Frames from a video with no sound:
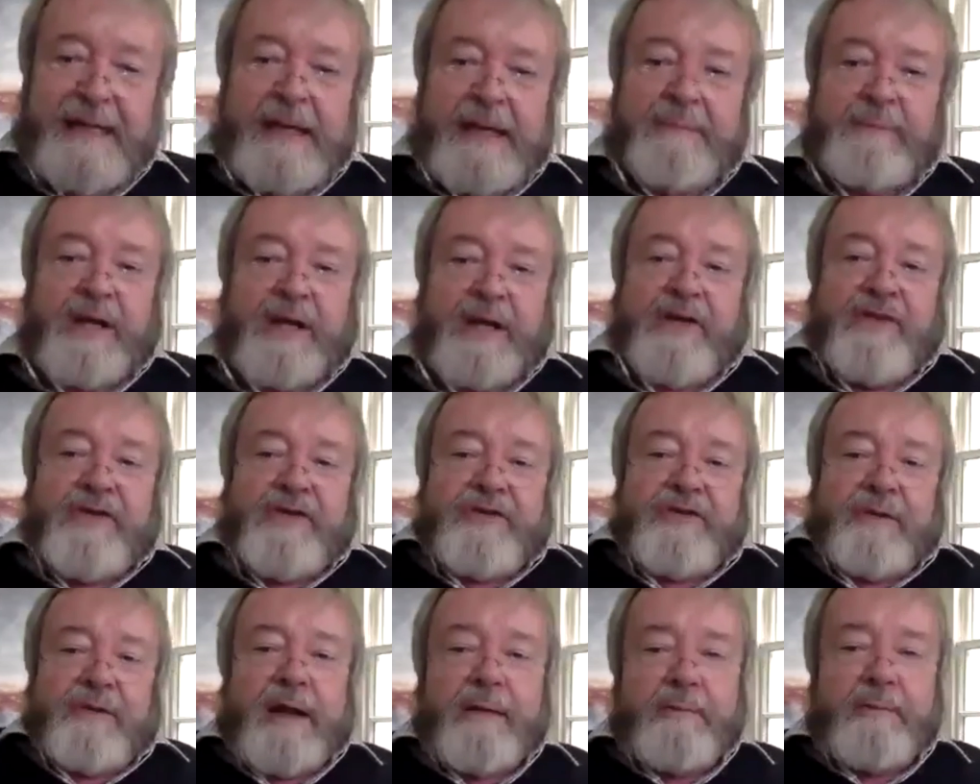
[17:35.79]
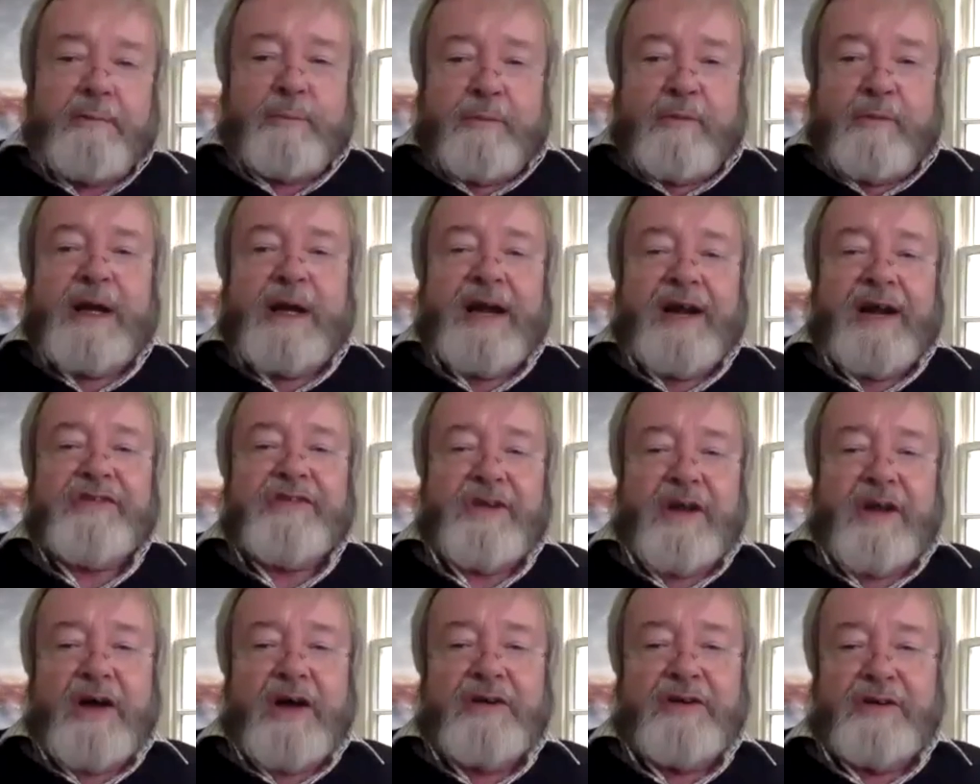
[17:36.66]
Because uh, when I
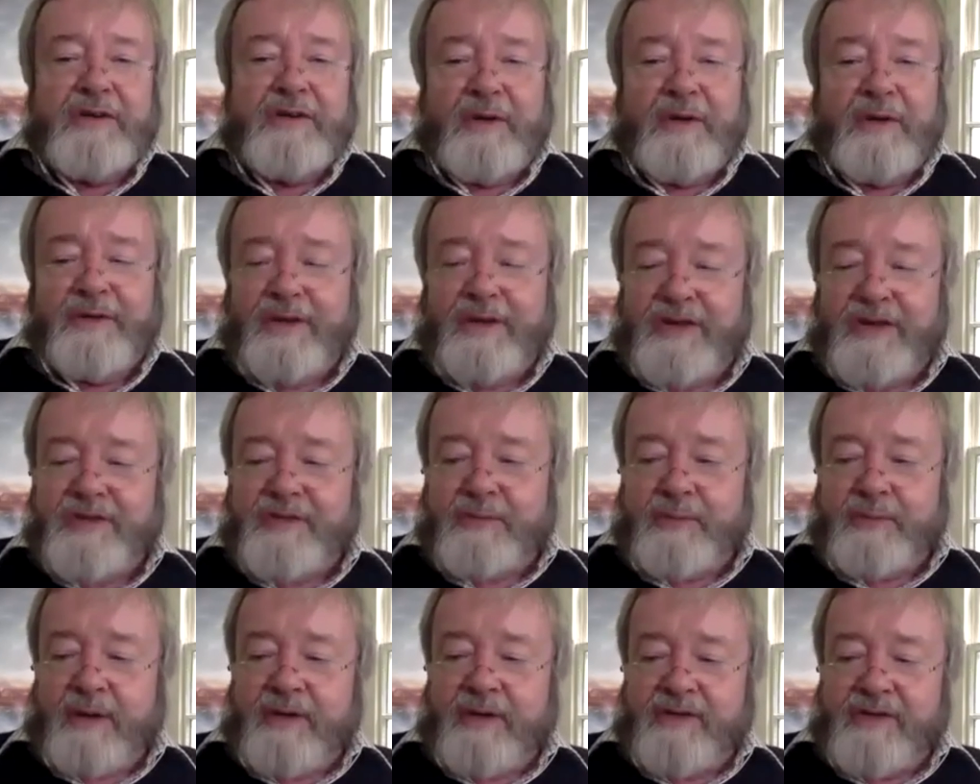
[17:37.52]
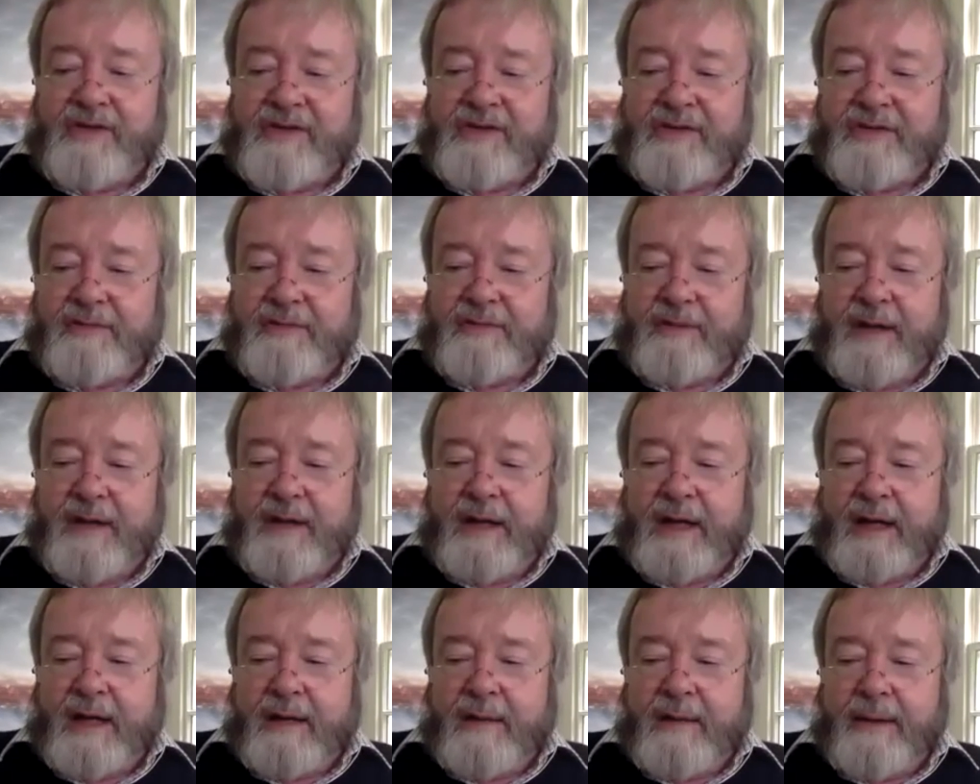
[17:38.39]
started on this process of
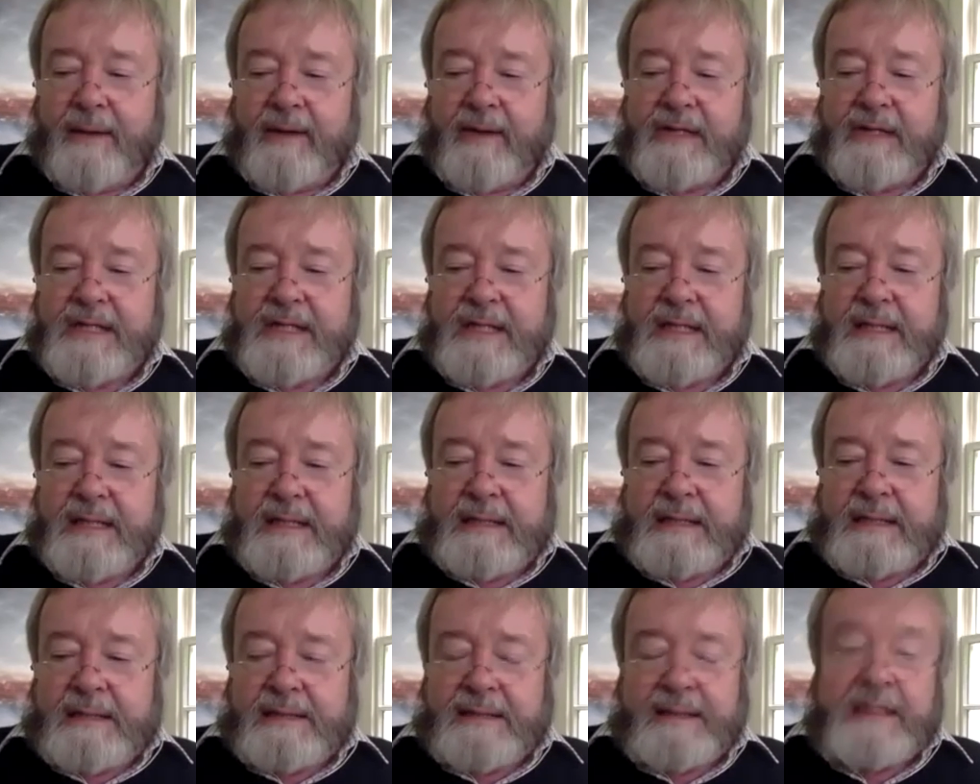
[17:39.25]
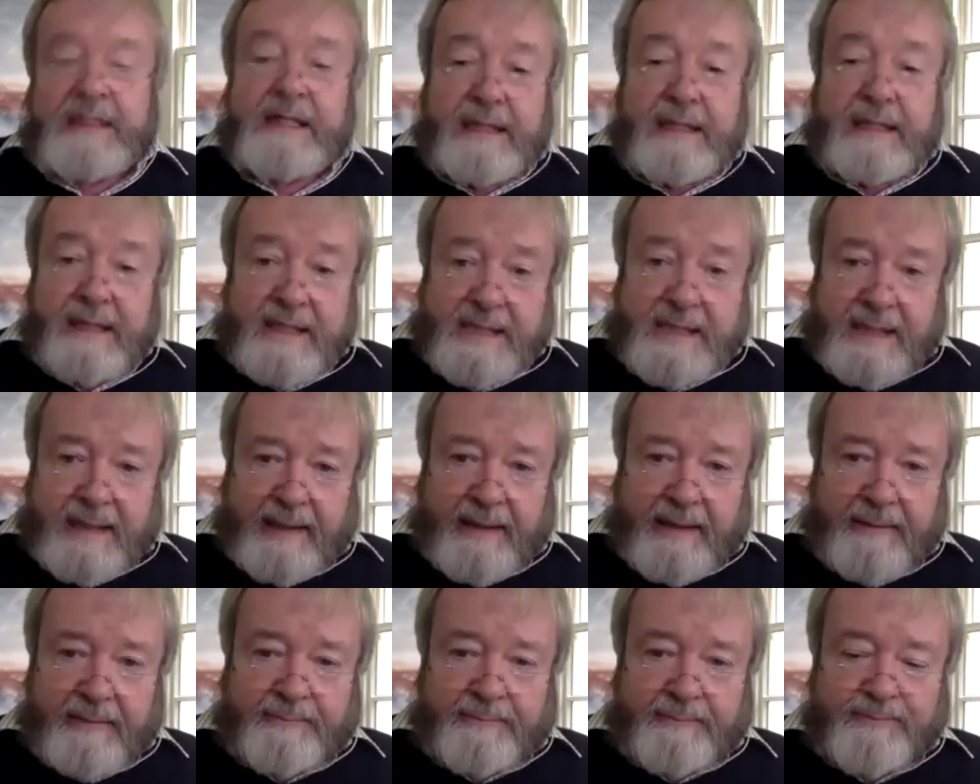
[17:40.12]
learning about 30 years
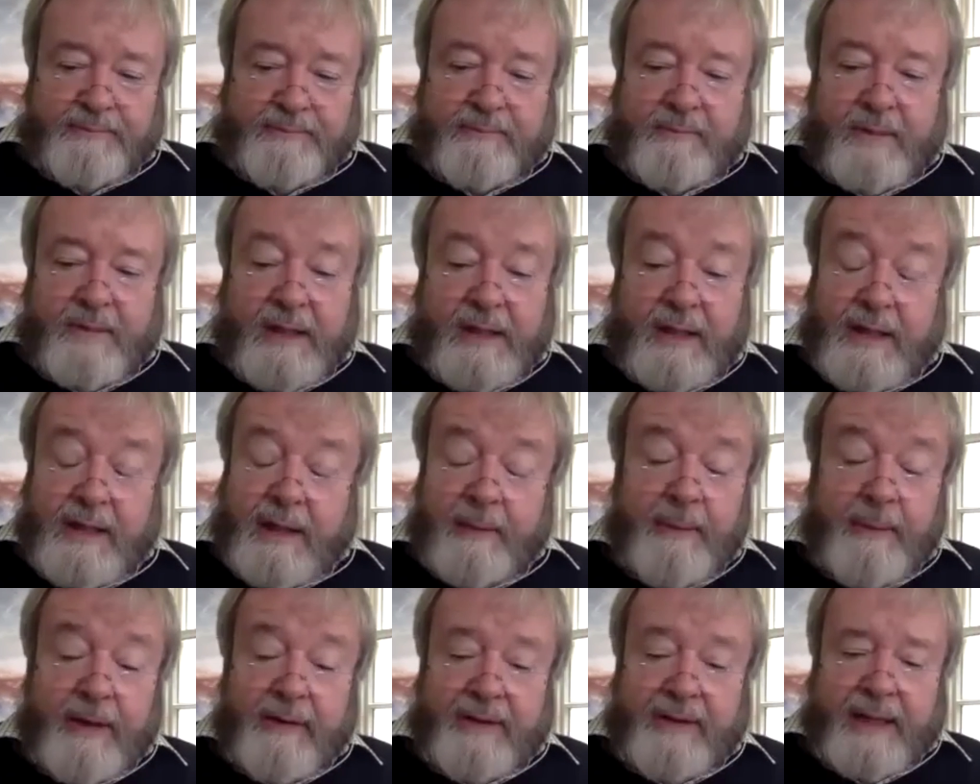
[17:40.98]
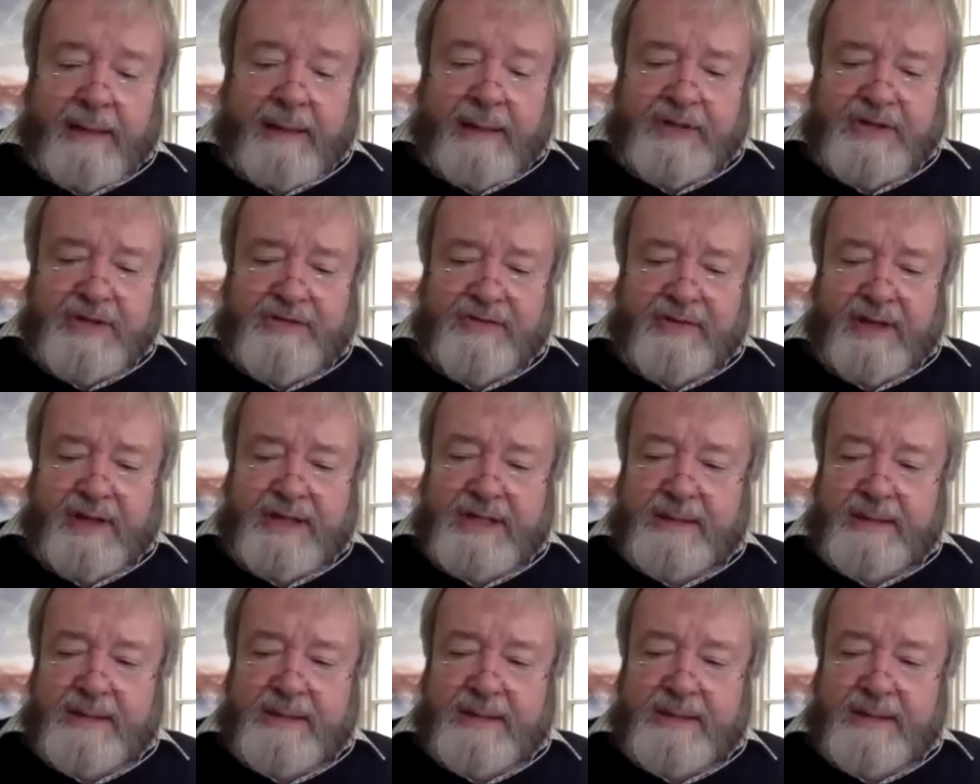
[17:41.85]
ago, learning about the hemispheres,